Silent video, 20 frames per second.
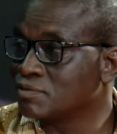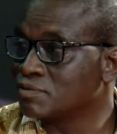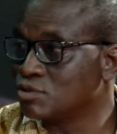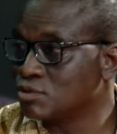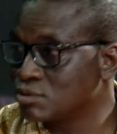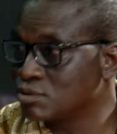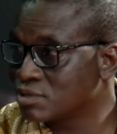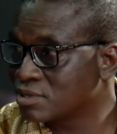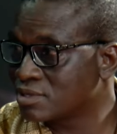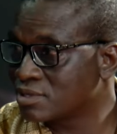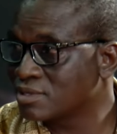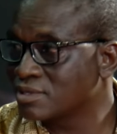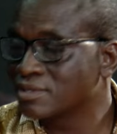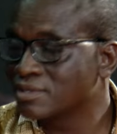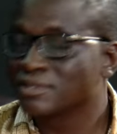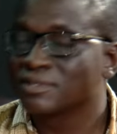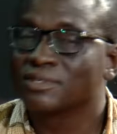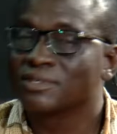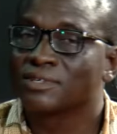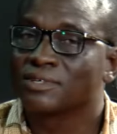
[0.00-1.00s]
dues,
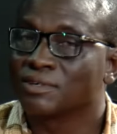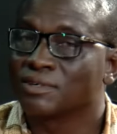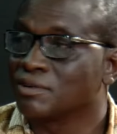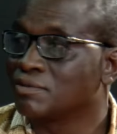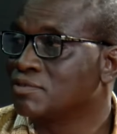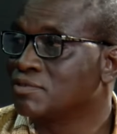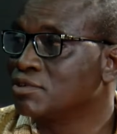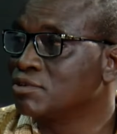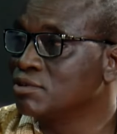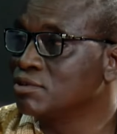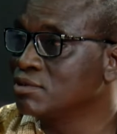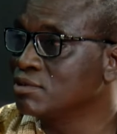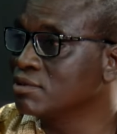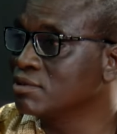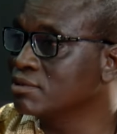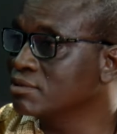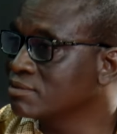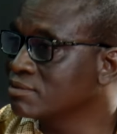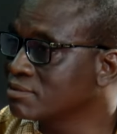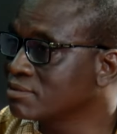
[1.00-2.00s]
of the
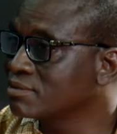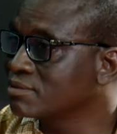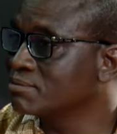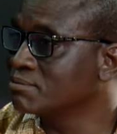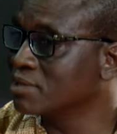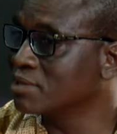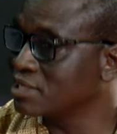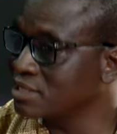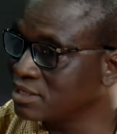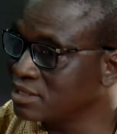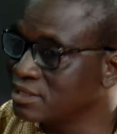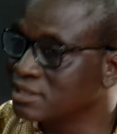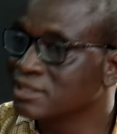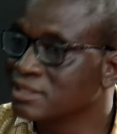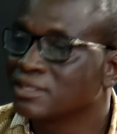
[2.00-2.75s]
union money,